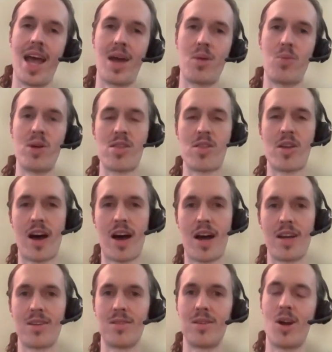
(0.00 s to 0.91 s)
And we
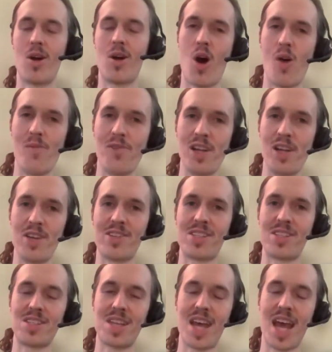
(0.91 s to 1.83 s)
thought, hopefully
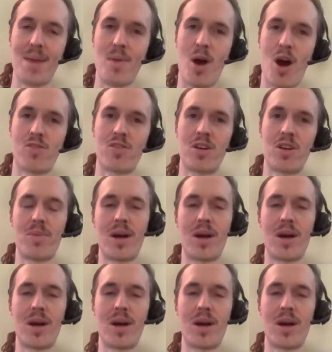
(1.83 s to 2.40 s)
this is game over,